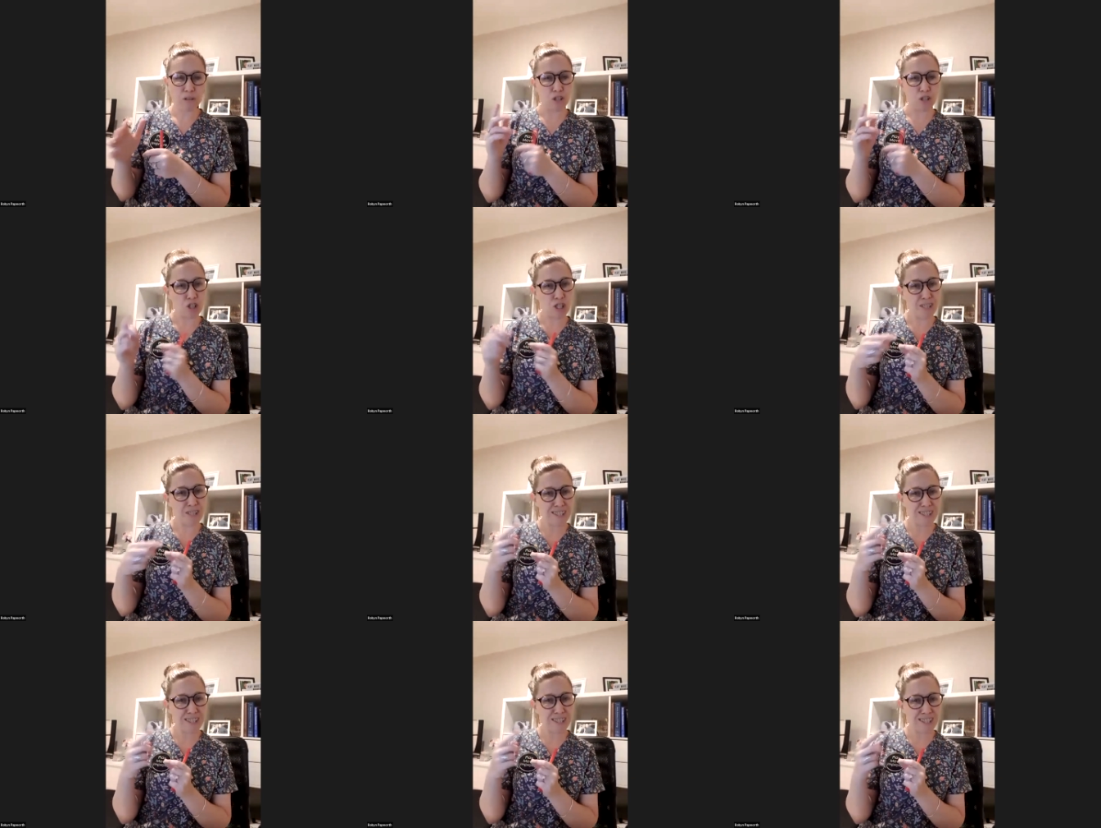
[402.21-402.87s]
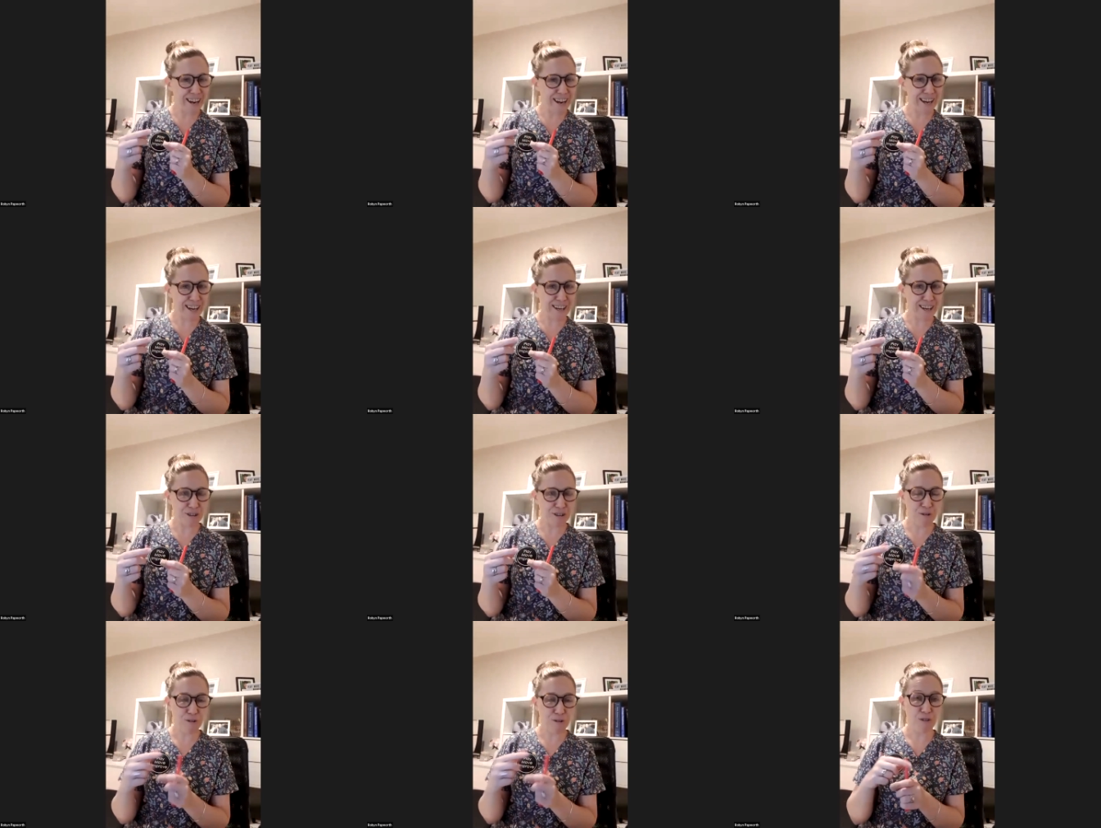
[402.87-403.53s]
And she's starting
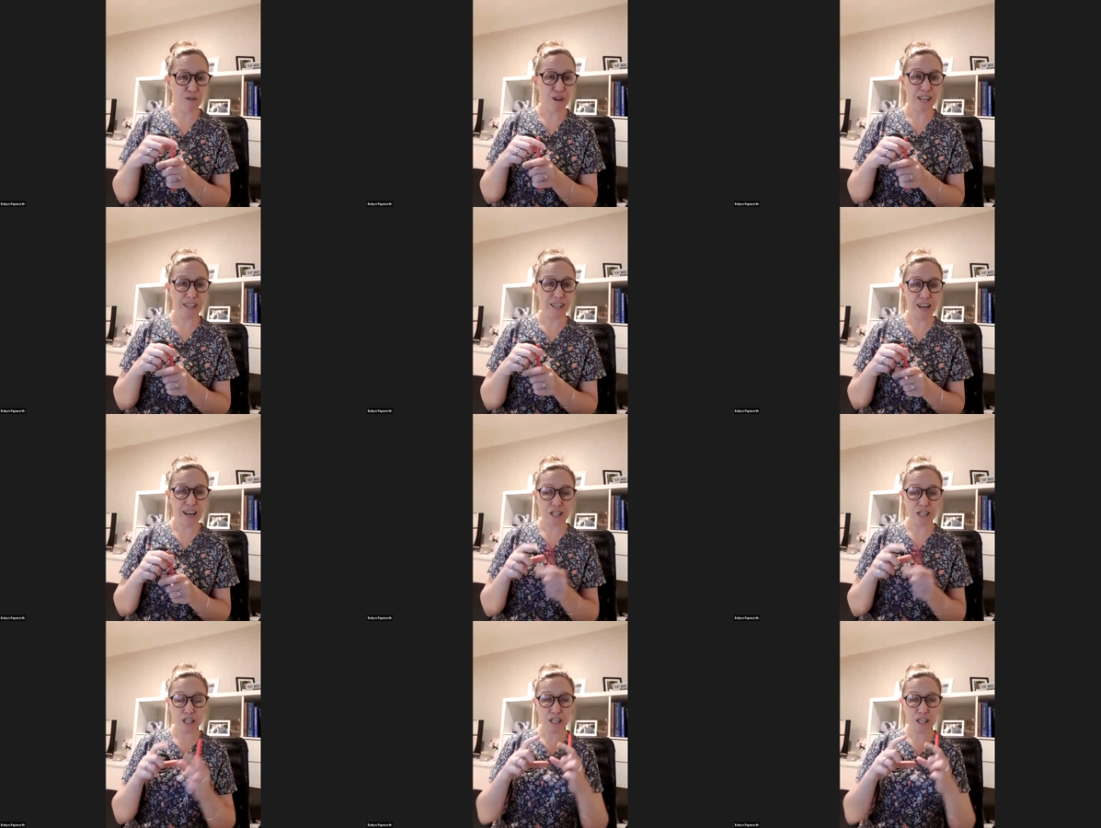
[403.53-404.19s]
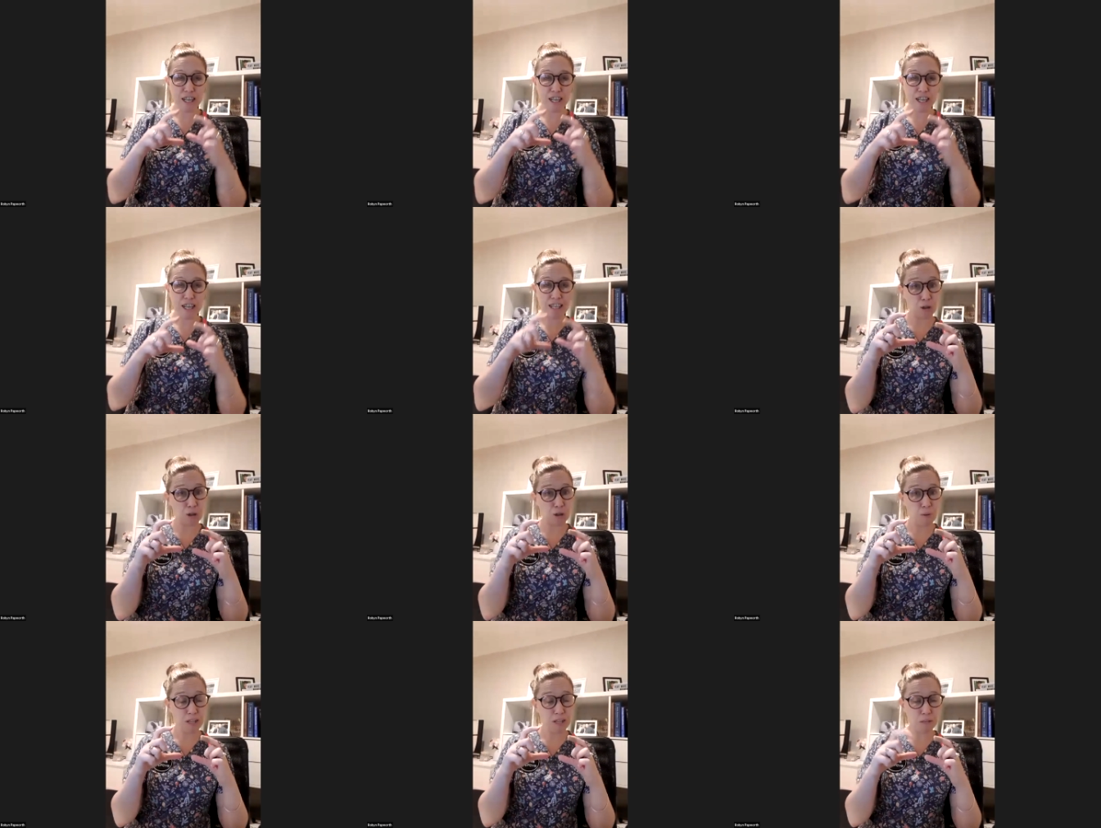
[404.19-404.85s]
to realize, she gets a
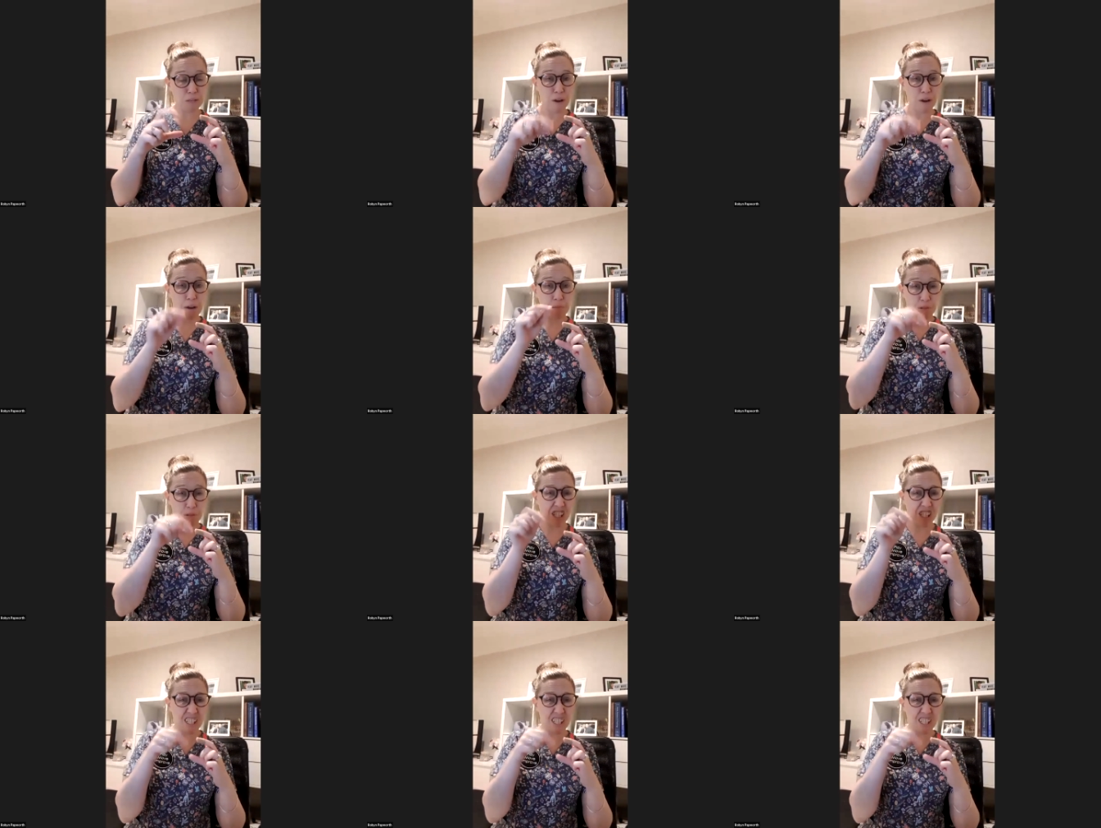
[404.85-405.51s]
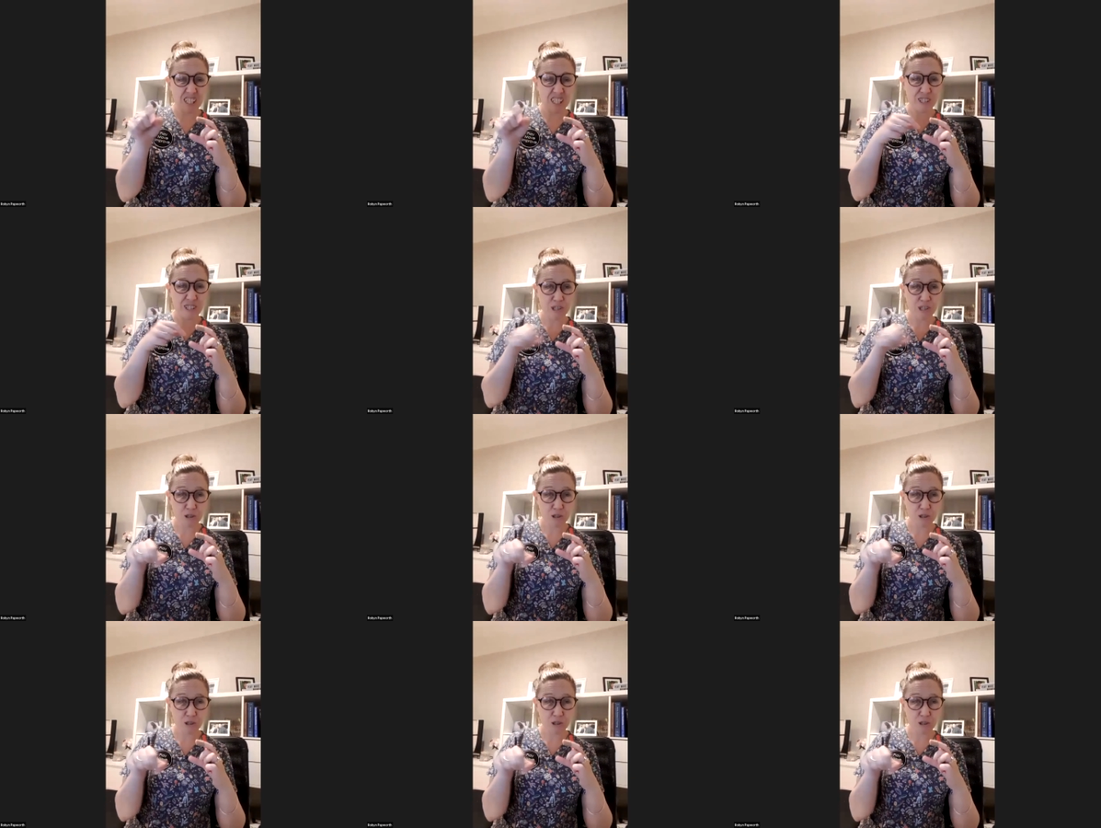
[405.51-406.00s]
little piece of paper and she just